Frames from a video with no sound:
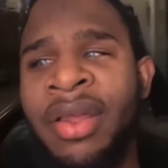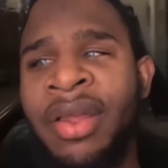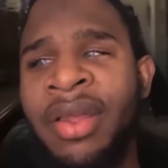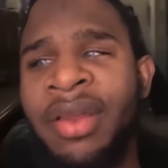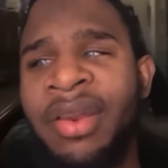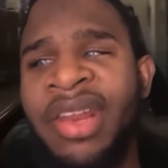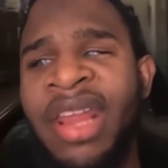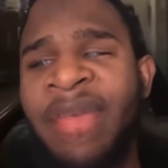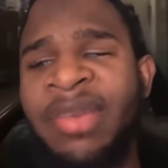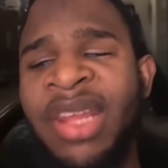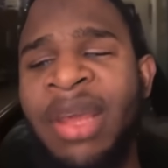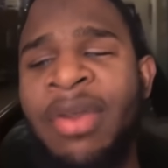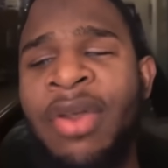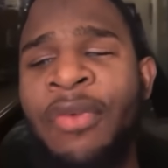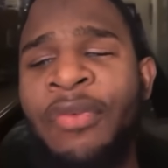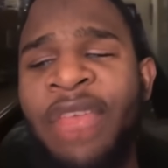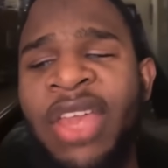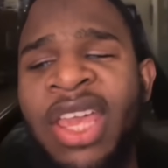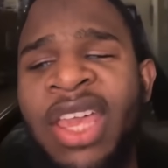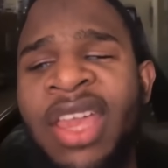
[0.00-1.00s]
them say
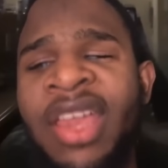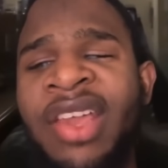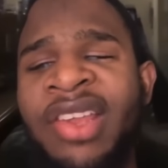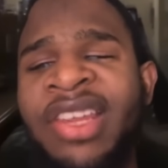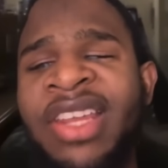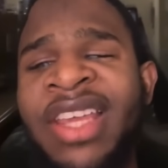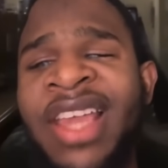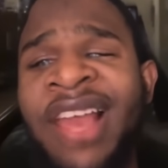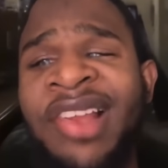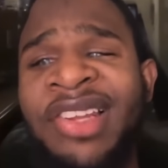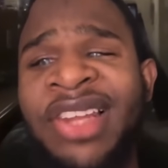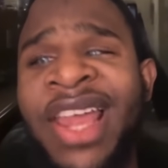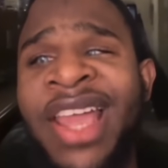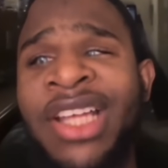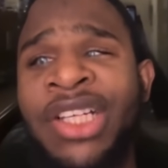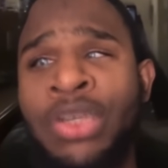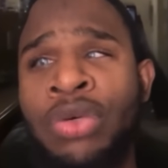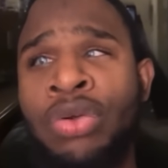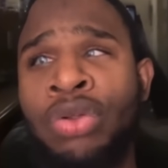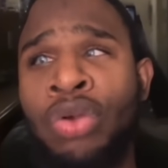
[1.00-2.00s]
me fi easy and
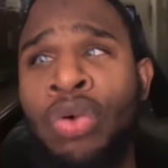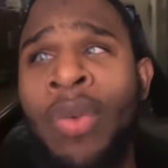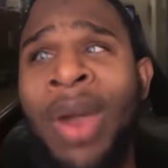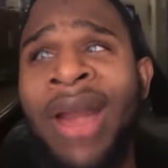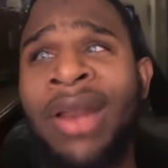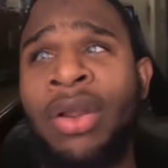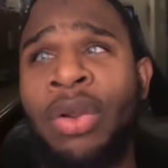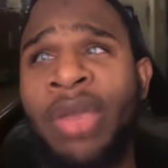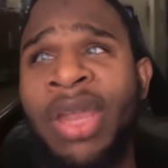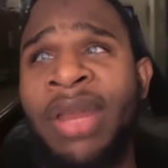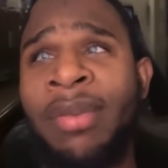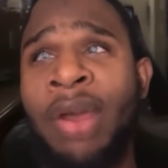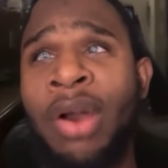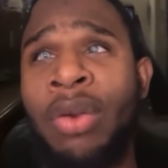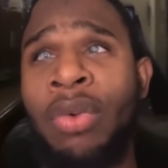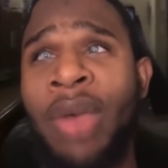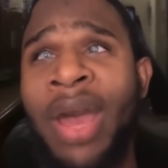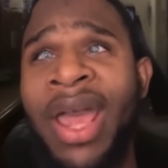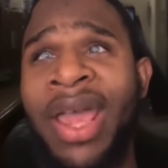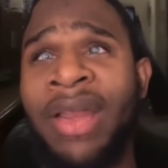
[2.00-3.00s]
stay true to one queen,
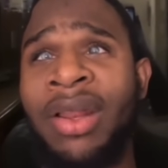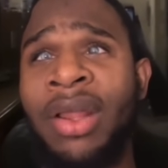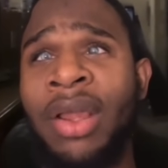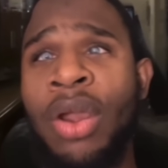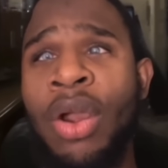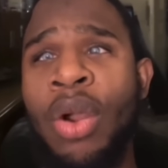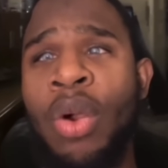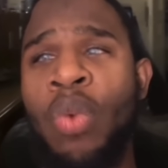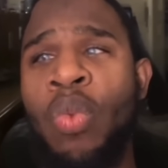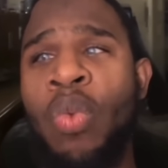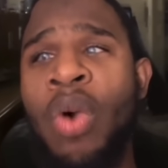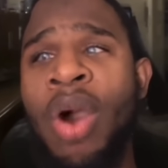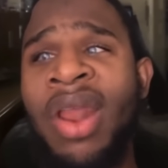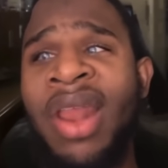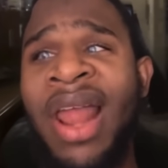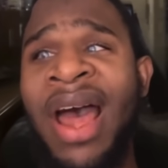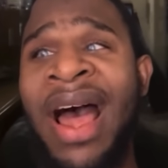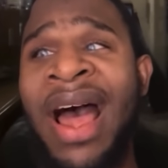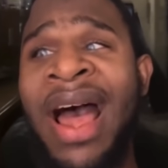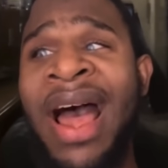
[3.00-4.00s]
but wait,
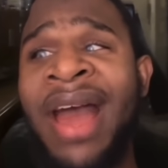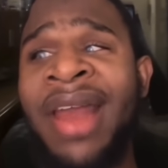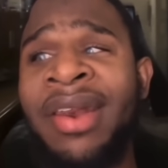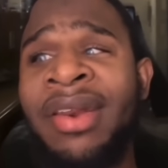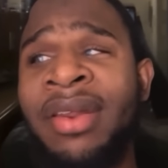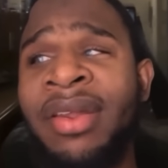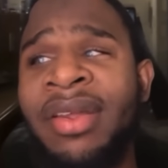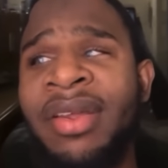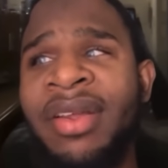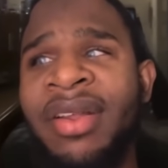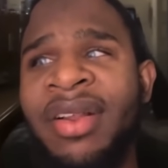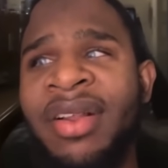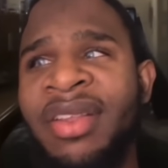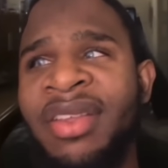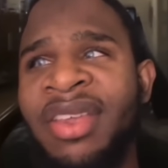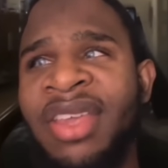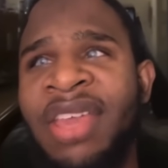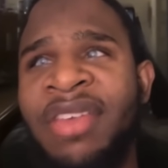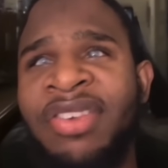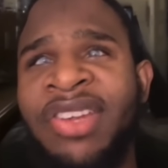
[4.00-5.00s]
hold on.
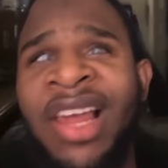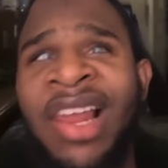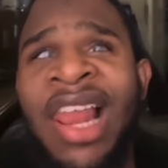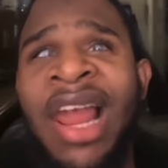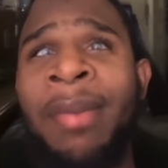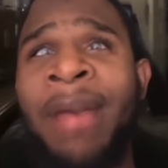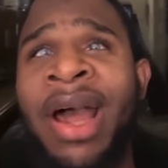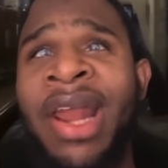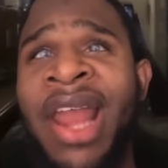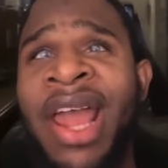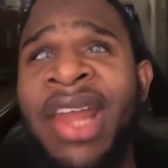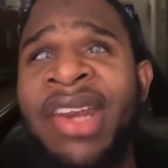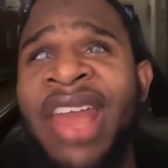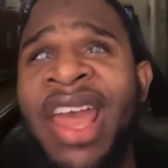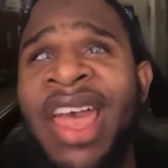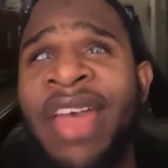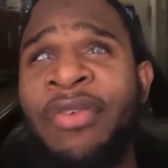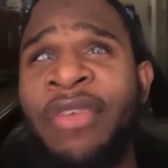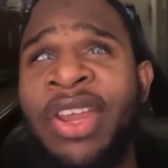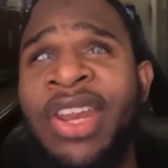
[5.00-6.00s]
If Solomon and
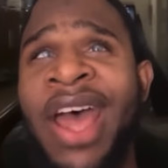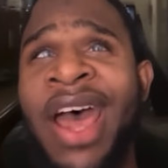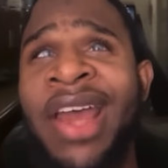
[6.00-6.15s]
David are